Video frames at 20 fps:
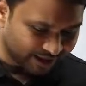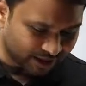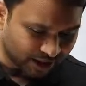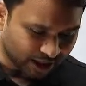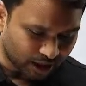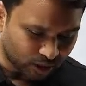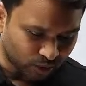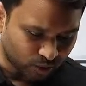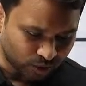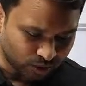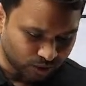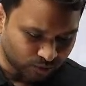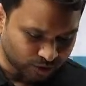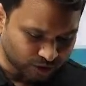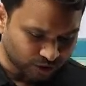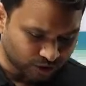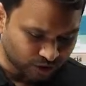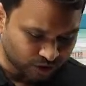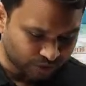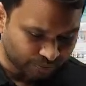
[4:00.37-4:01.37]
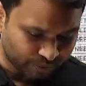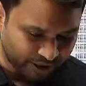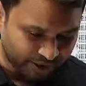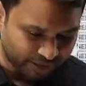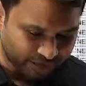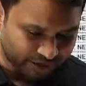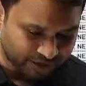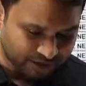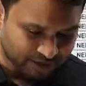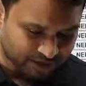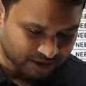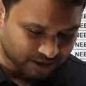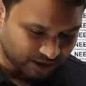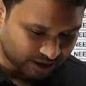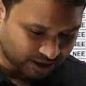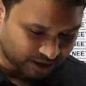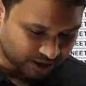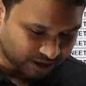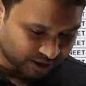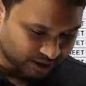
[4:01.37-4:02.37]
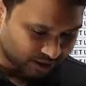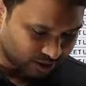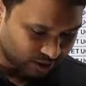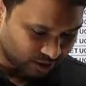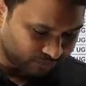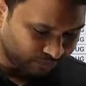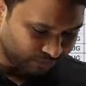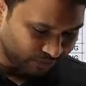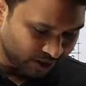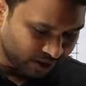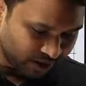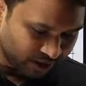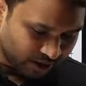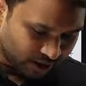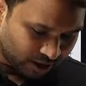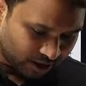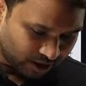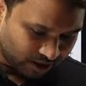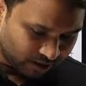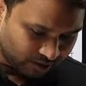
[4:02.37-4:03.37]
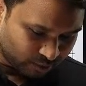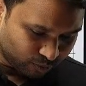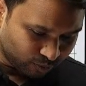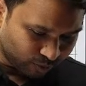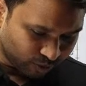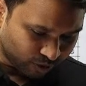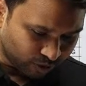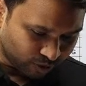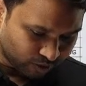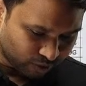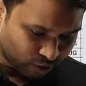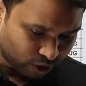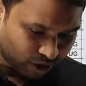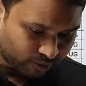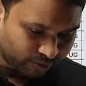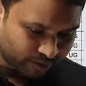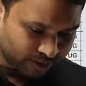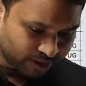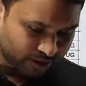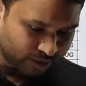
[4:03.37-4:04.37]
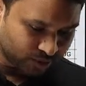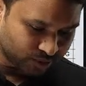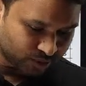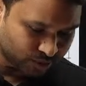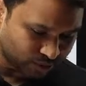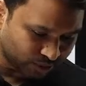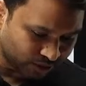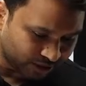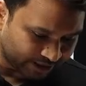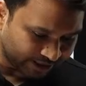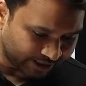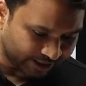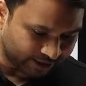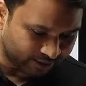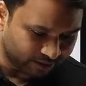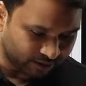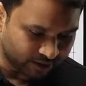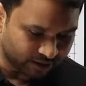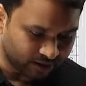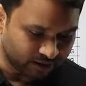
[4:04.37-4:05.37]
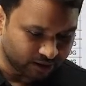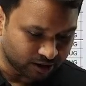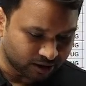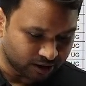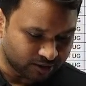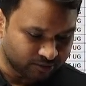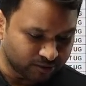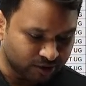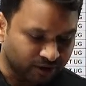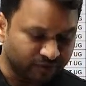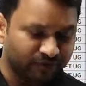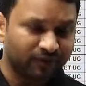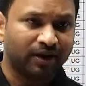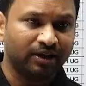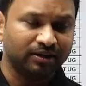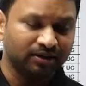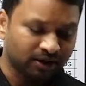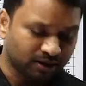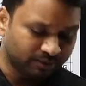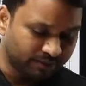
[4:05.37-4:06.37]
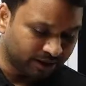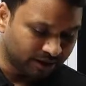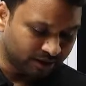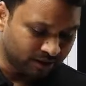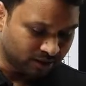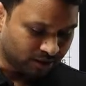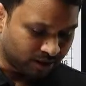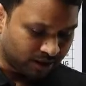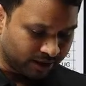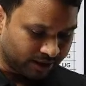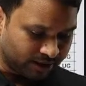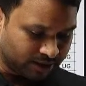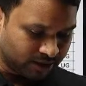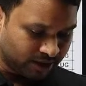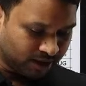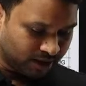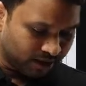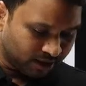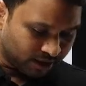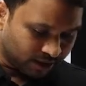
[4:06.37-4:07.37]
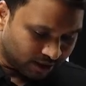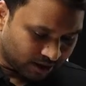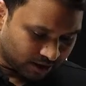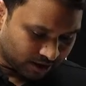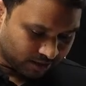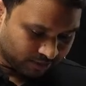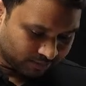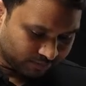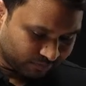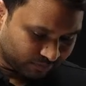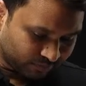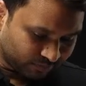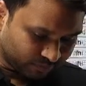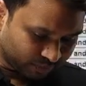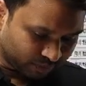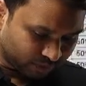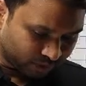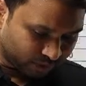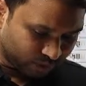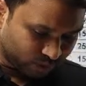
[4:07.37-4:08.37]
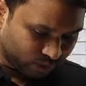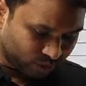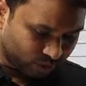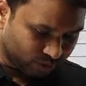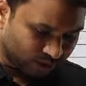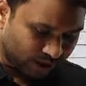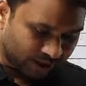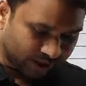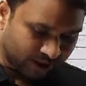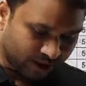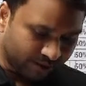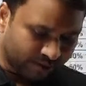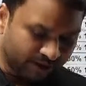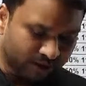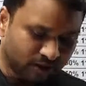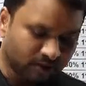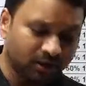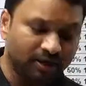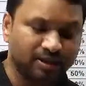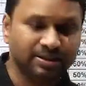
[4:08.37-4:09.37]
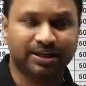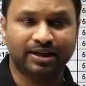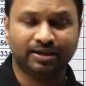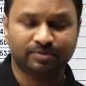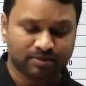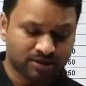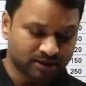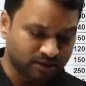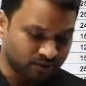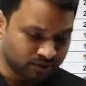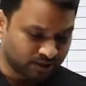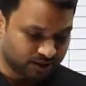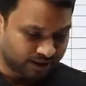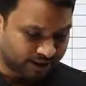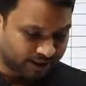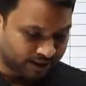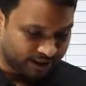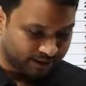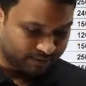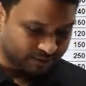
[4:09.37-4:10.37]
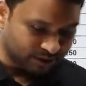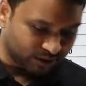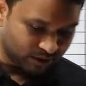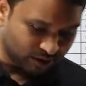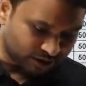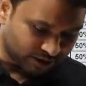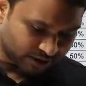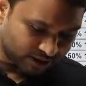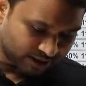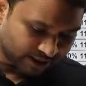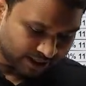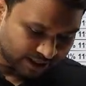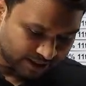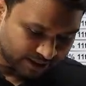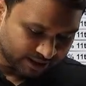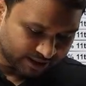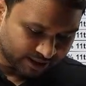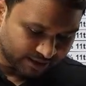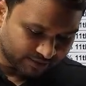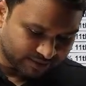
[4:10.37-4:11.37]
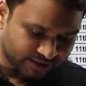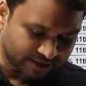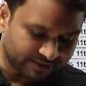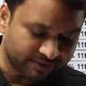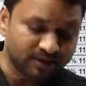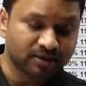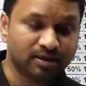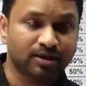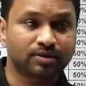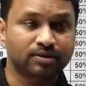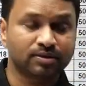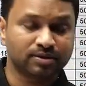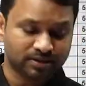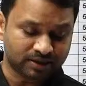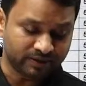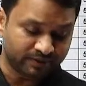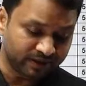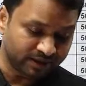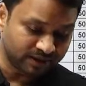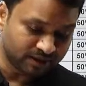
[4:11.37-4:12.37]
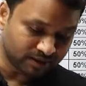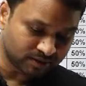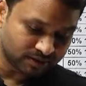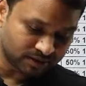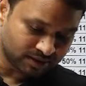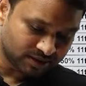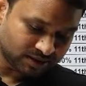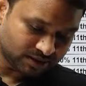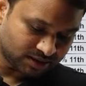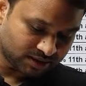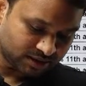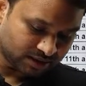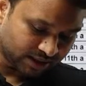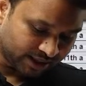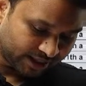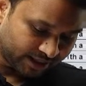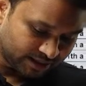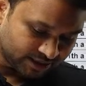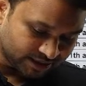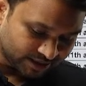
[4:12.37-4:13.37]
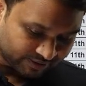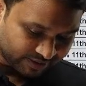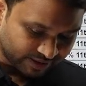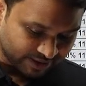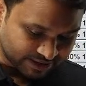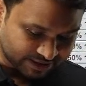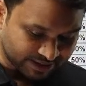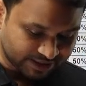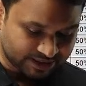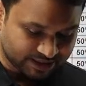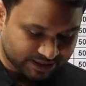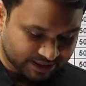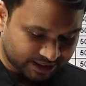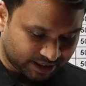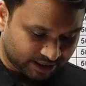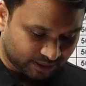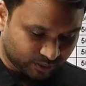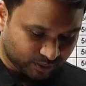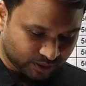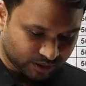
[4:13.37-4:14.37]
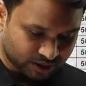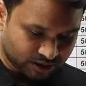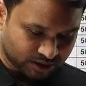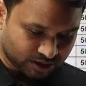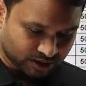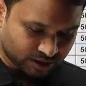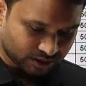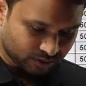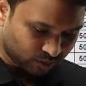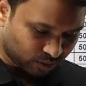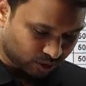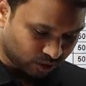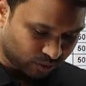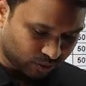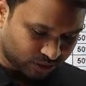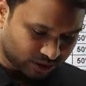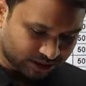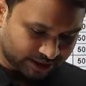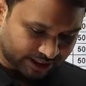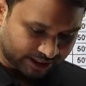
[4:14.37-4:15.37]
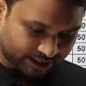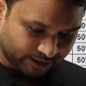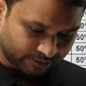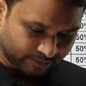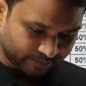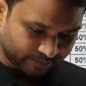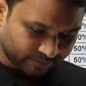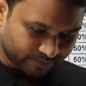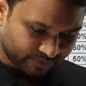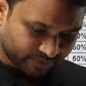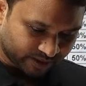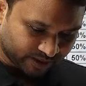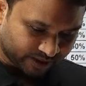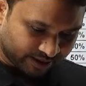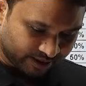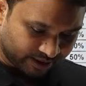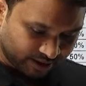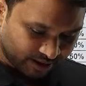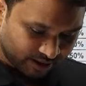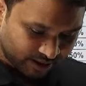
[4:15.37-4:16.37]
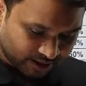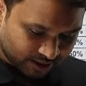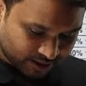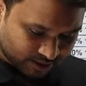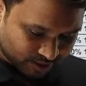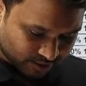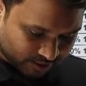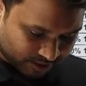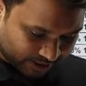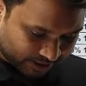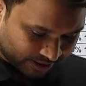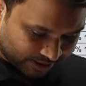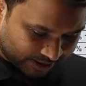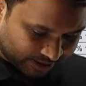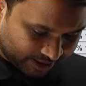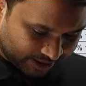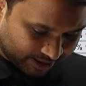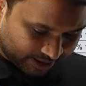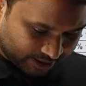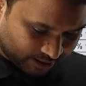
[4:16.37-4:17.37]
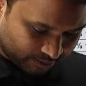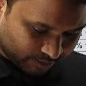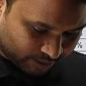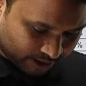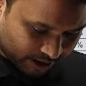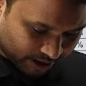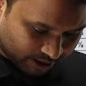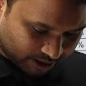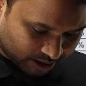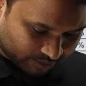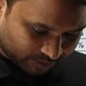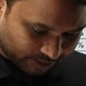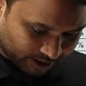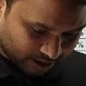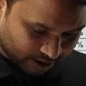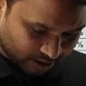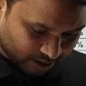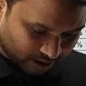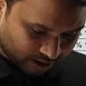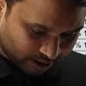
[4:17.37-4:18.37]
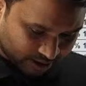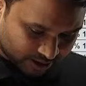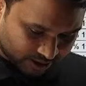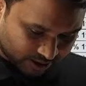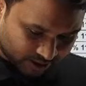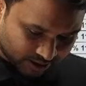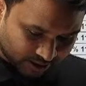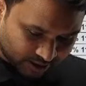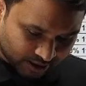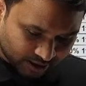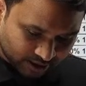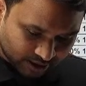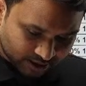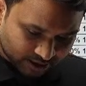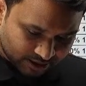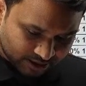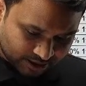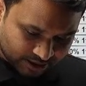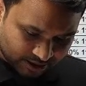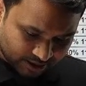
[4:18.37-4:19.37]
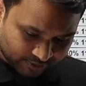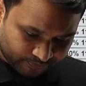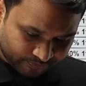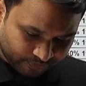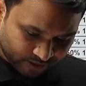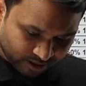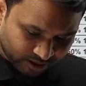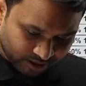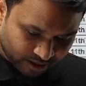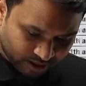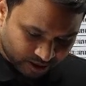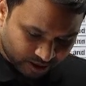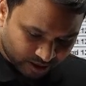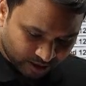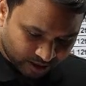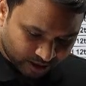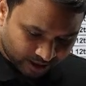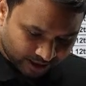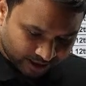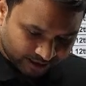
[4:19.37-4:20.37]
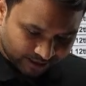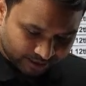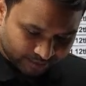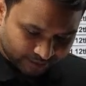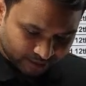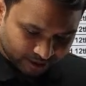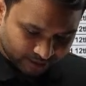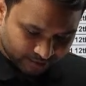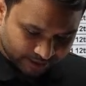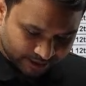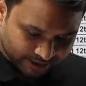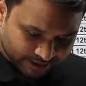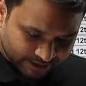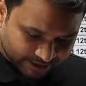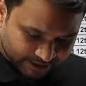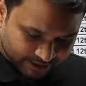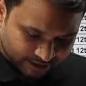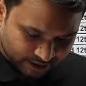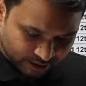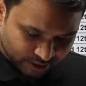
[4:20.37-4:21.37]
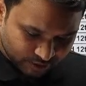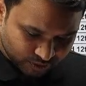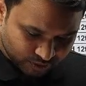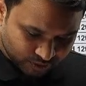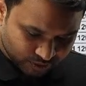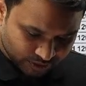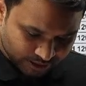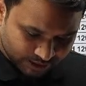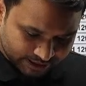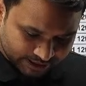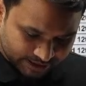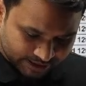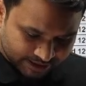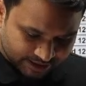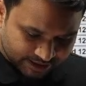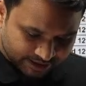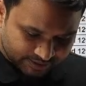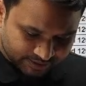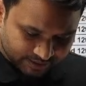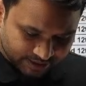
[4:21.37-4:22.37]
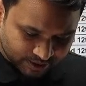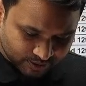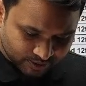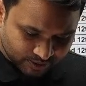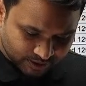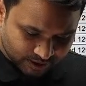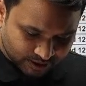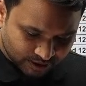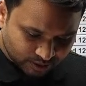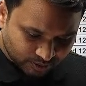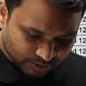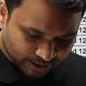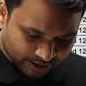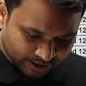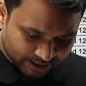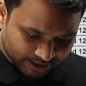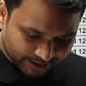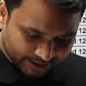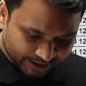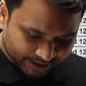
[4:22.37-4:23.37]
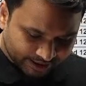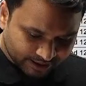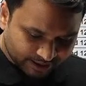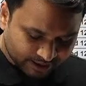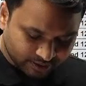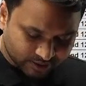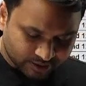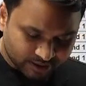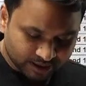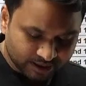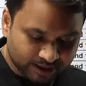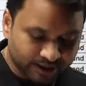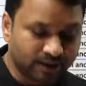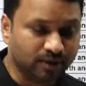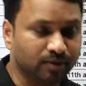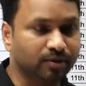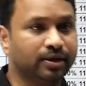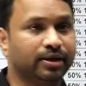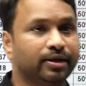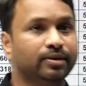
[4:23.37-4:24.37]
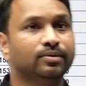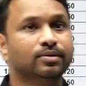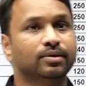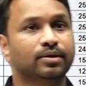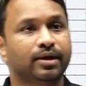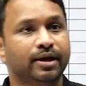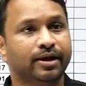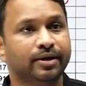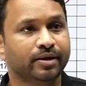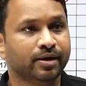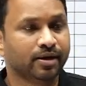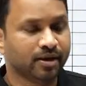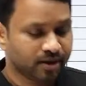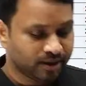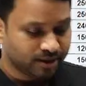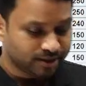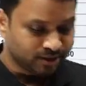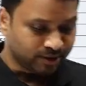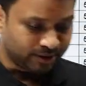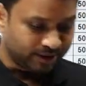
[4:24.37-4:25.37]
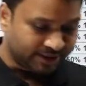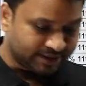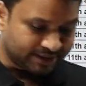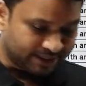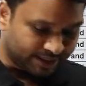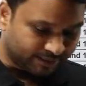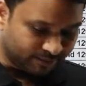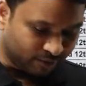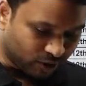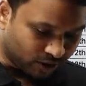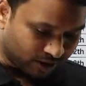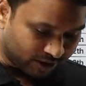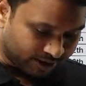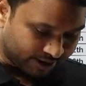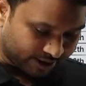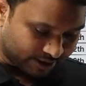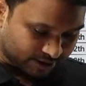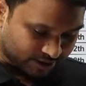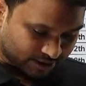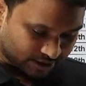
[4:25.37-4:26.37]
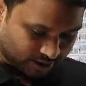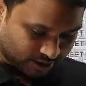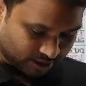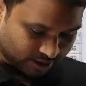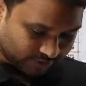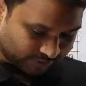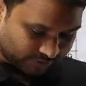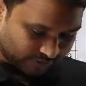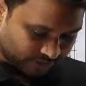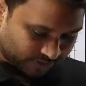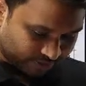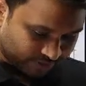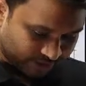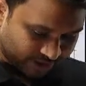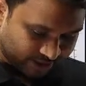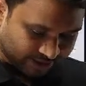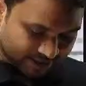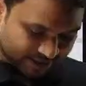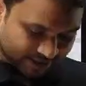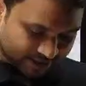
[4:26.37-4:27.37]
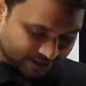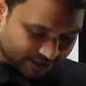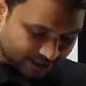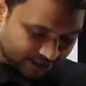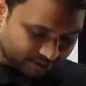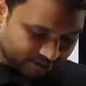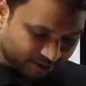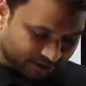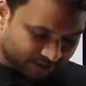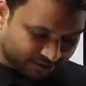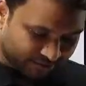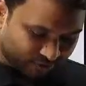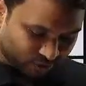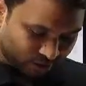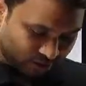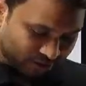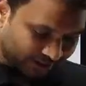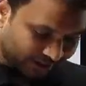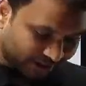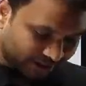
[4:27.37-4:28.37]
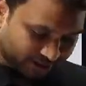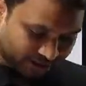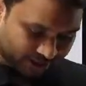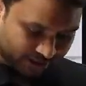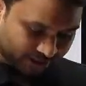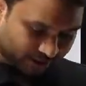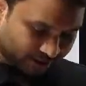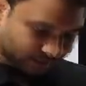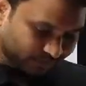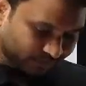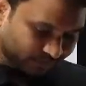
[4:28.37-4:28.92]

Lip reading: how it was in the previous year and all. Normal ga chusukunte in terms of Andhra Medical College, Andhra Medical College AMC on the AMC lo general category 17,976 ki was what was taken, right? So idi man Andhra Medical College di. Theek hai. Ade manam SCST lo chusukunte 67,000 to 1,18,000 daka ellunnai, right? So in the same context, if somebody is asking me for Telangana,